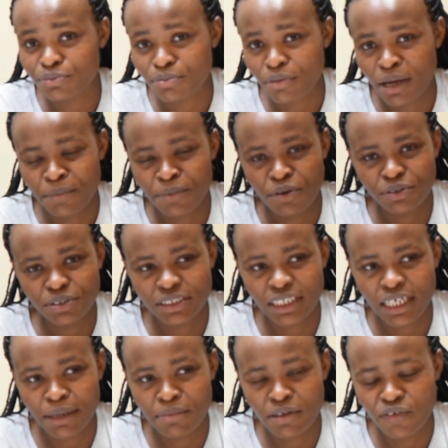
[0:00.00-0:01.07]
I'm not
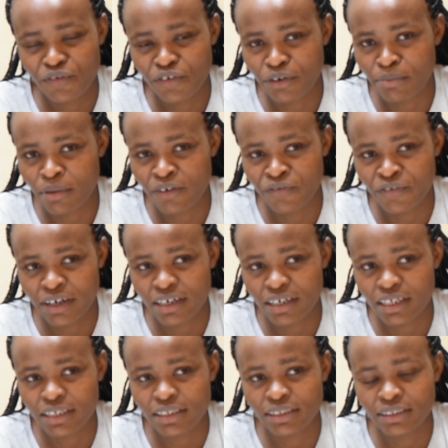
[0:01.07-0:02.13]
coming from a
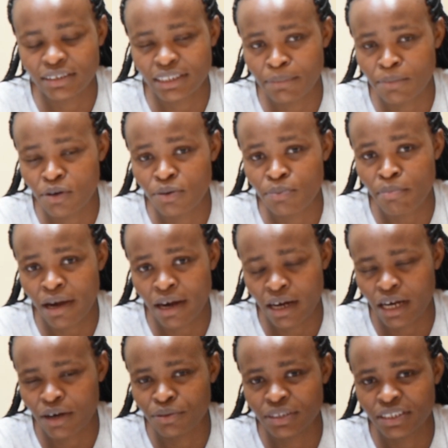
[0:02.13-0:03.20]
very stable
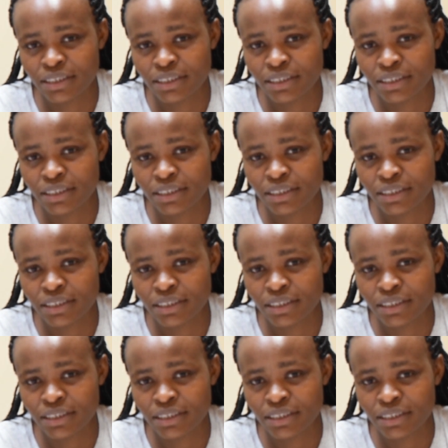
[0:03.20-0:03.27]
background.